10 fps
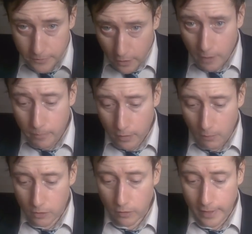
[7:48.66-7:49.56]
third book I
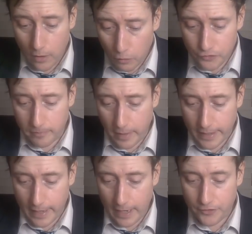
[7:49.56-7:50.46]
want to look at, also by
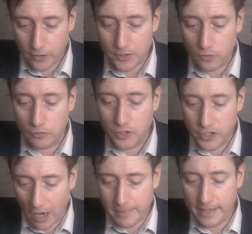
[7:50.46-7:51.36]
Gatto, is called
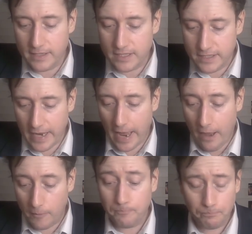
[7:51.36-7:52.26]
Dumbing Us
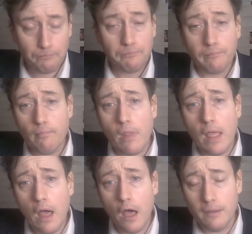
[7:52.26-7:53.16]
Down,
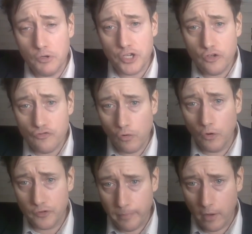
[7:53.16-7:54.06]
in which he
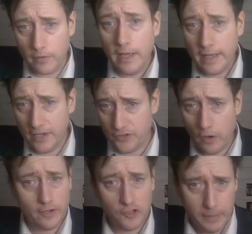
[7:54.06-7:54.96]
draws upon his
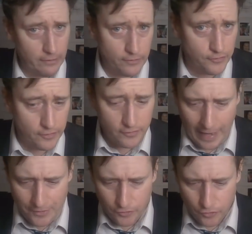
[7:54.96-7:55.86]
own experiences
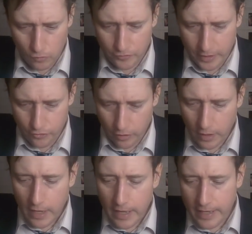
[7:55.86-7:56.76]
as a school teacher.
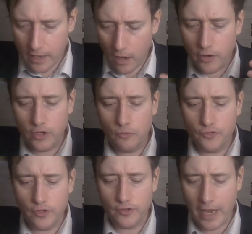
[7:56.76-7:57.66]
He
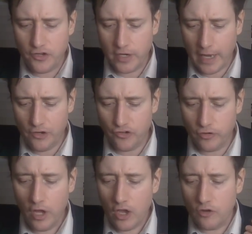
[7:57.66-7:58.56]
argues that
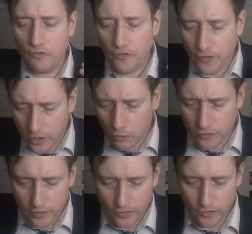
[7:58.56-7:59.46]
education
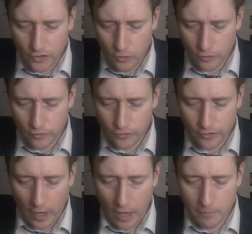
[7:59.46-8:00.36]
confuses students
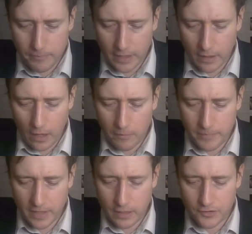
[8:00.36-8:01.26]

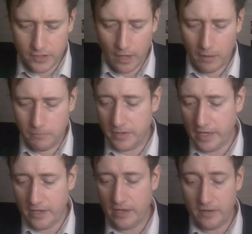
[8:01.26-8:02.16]
because
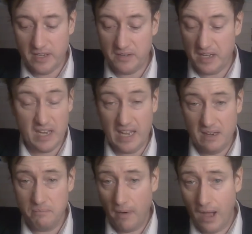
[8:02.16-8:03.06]
it
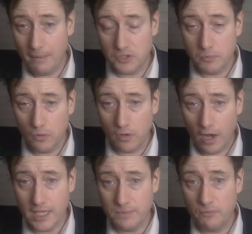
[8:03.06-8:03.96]
imbibes them with all
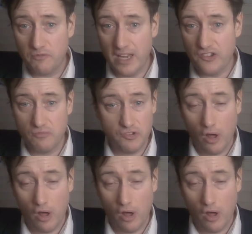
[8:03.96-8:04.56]
kinds of information which